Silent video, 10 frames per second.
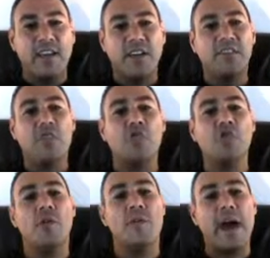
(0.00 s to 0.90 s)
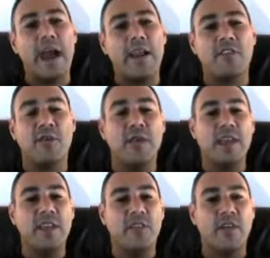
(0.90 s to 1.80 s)
in a social manner to
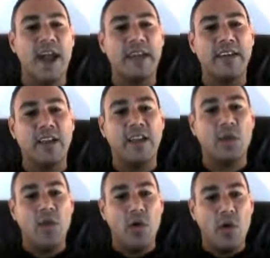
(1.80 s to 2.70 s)
be interacting